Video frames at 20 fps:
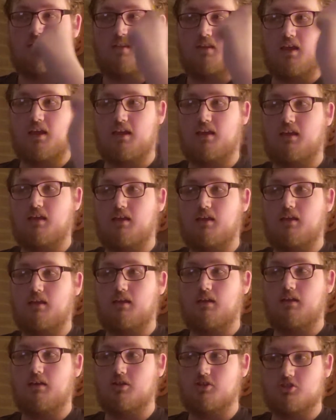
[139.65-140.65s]
Like,
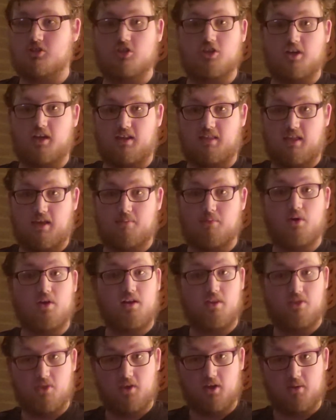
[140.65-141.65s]
here's a good example. I had
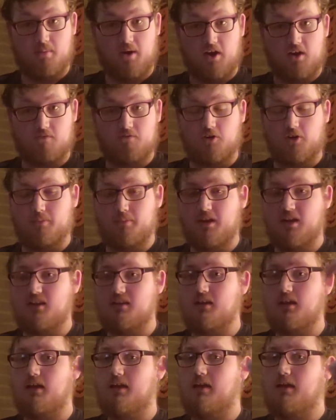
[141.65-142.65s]
to think about it for a
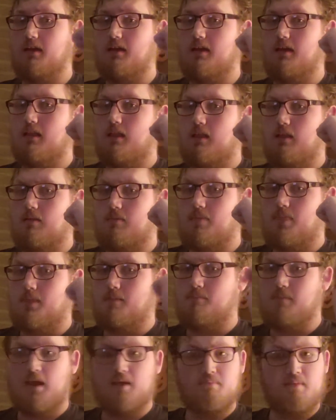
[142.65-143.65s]
minute.
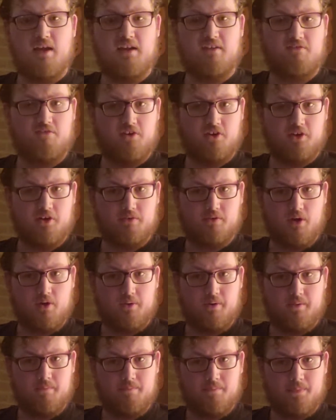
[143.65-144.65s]
Mad Max Fury Road.
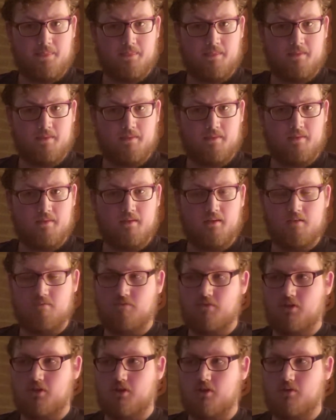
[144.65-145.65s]

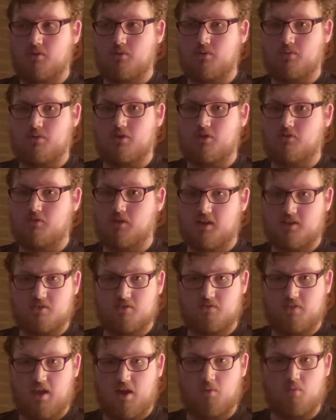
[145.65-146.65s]
Even though the
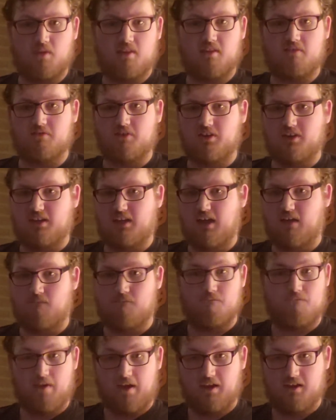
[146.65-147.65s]
director of that wasn't really a
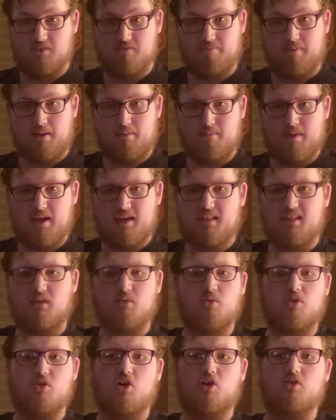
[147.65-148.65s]
fan of Mad Max, he
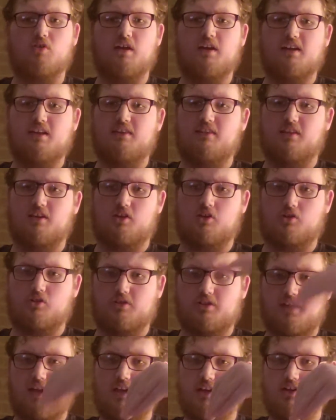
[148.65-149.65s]
was already the
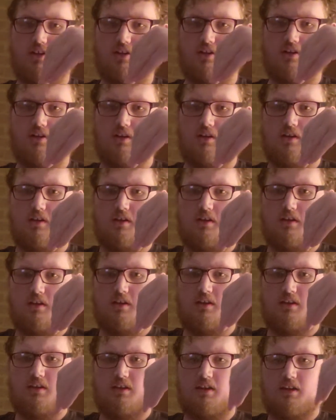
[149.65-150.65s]
creator.
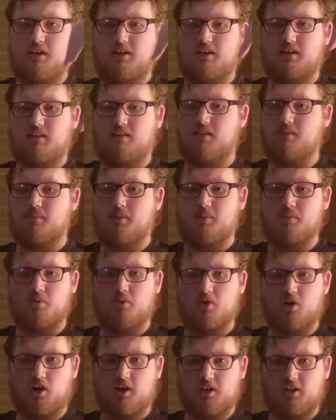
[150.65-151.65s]
And some people
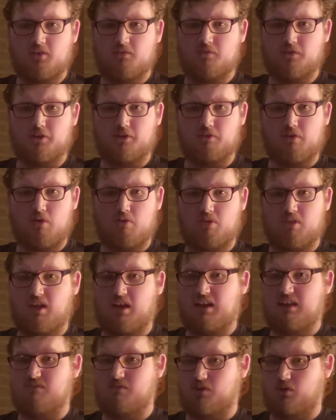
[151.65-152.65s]
would argue Fury Road's
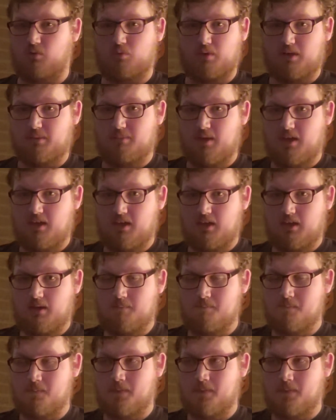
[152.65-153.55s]
not even a remake.